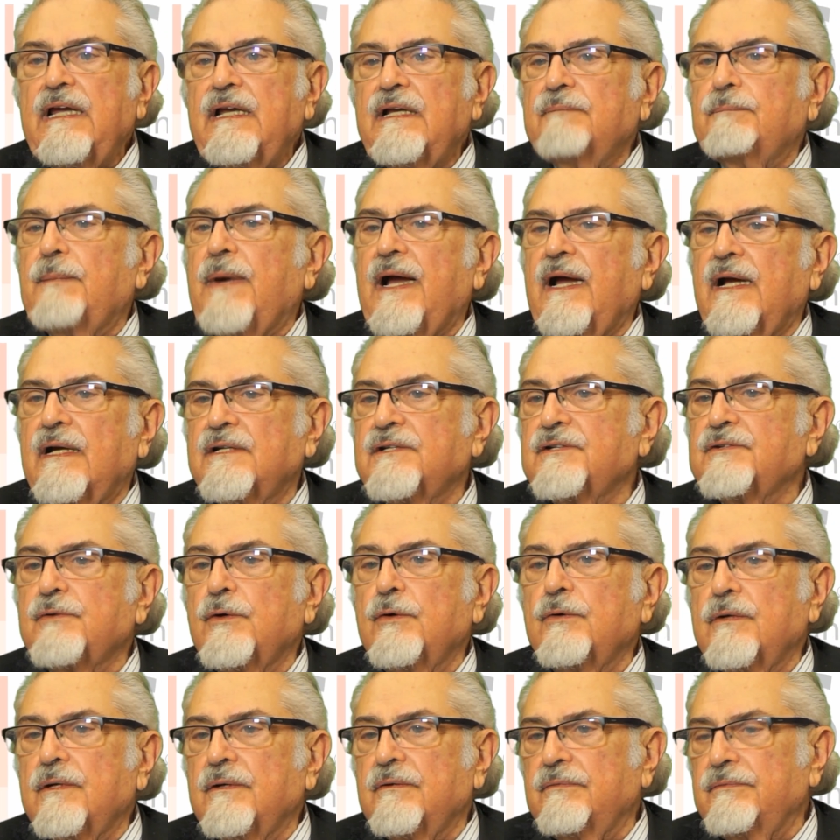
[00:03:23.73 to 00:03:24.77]
by a
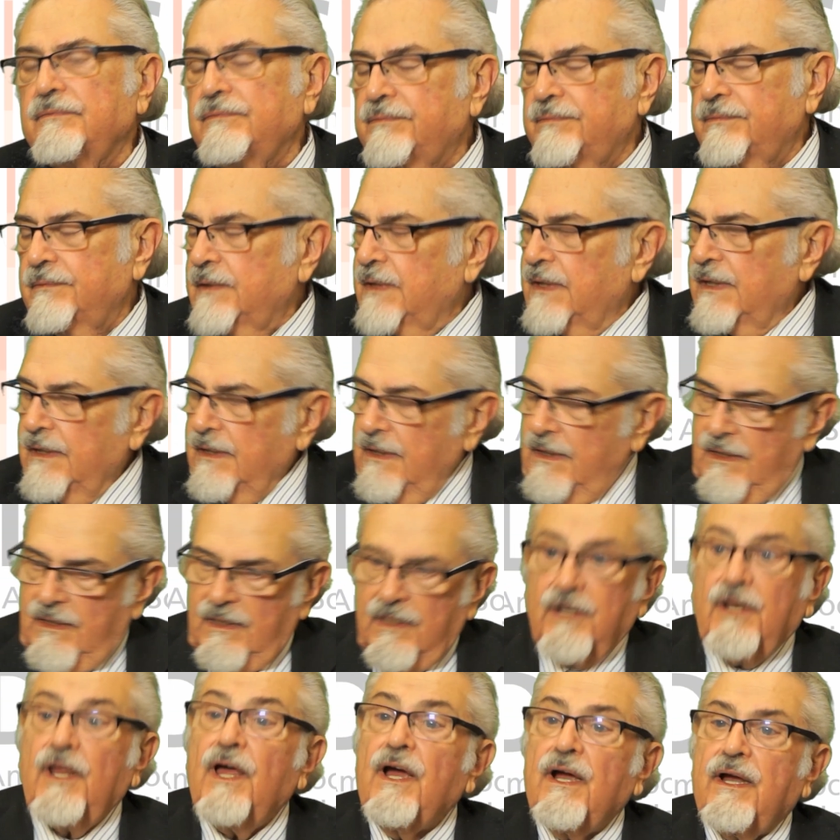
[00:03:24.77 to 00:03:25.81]
stroke of
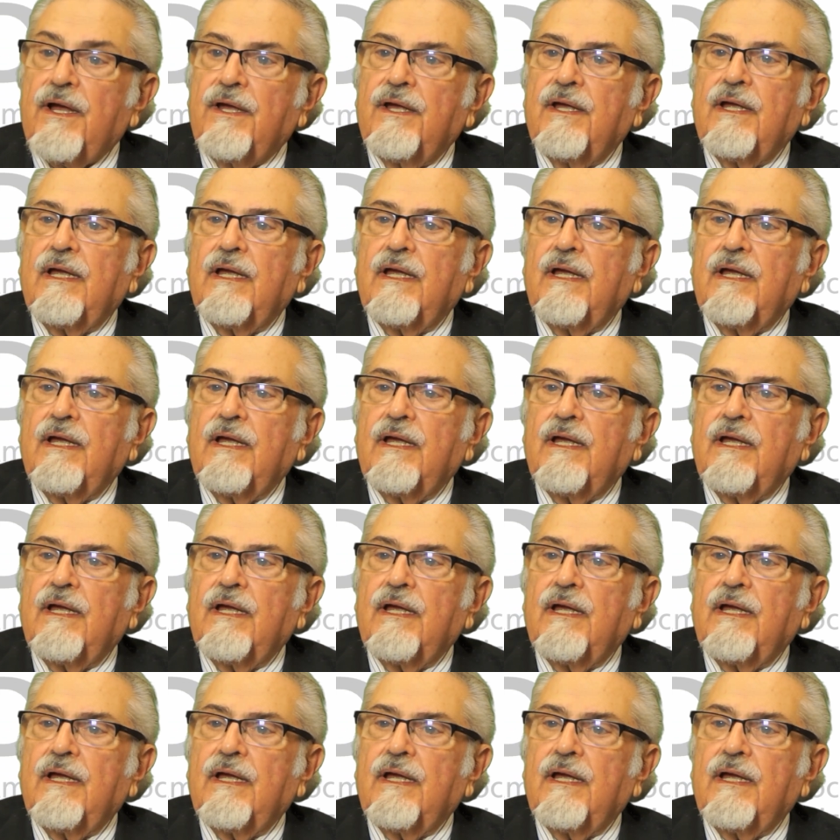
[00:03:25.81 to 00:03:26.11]
luck.